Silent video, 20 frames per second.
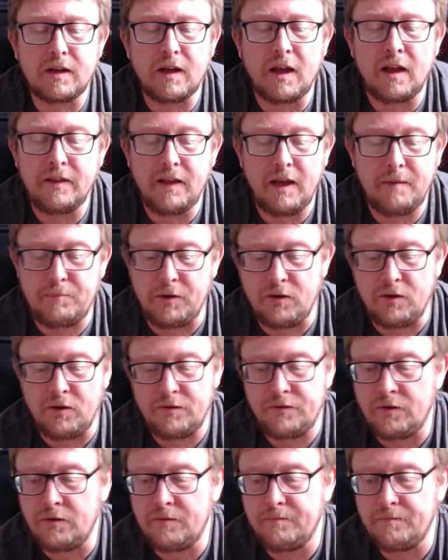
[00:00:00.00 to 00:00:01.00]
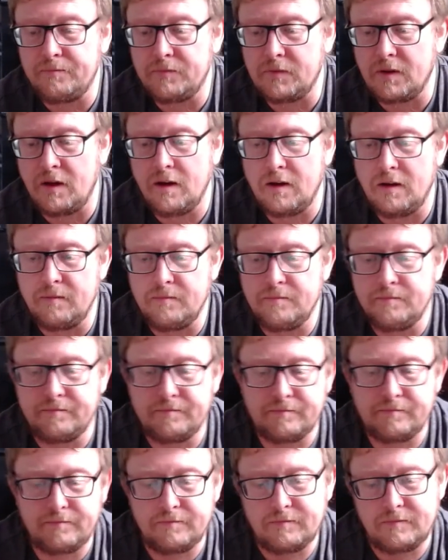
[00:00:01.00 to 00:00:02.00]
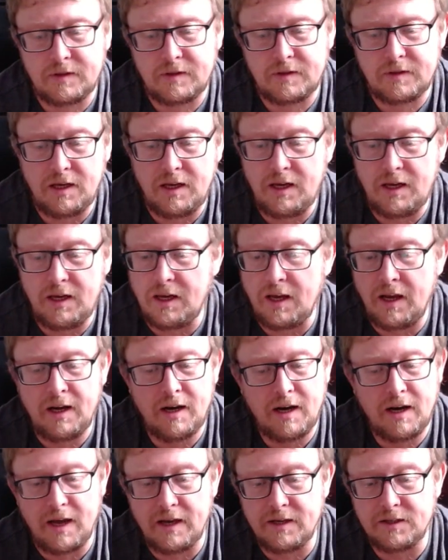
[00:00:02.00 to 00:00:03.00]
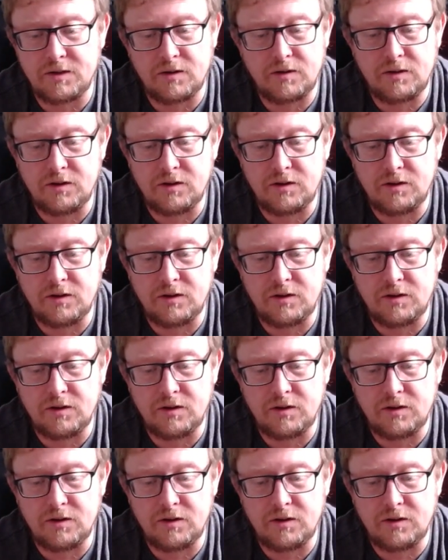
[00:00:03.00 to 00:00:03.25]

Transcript: they're beautiful. The inlays on